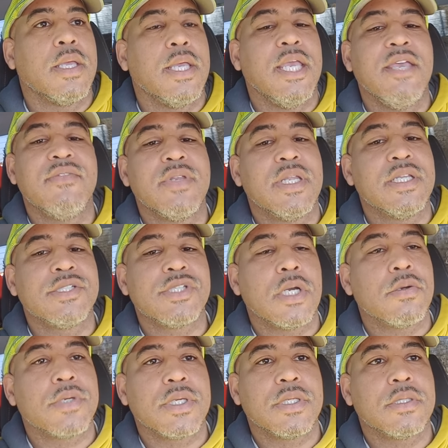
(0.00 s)
Even in
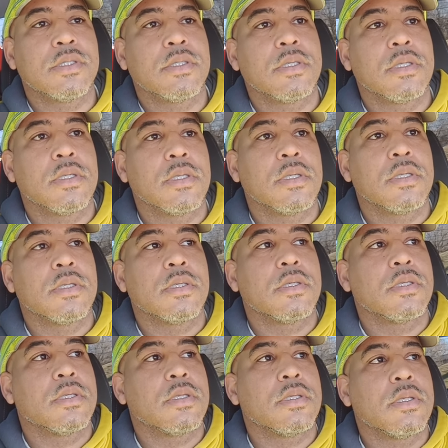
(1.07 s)

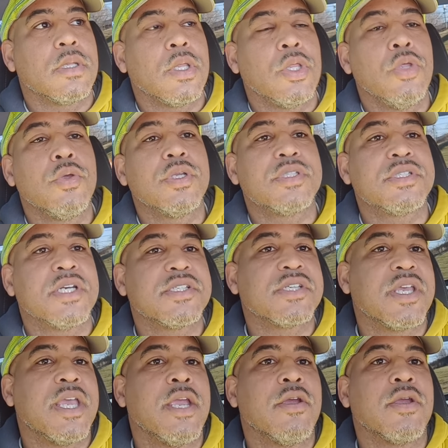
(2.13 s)
joking, you could touch
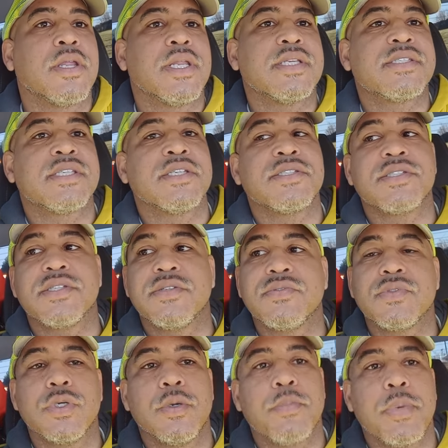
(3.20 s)
an area that's sensitive to a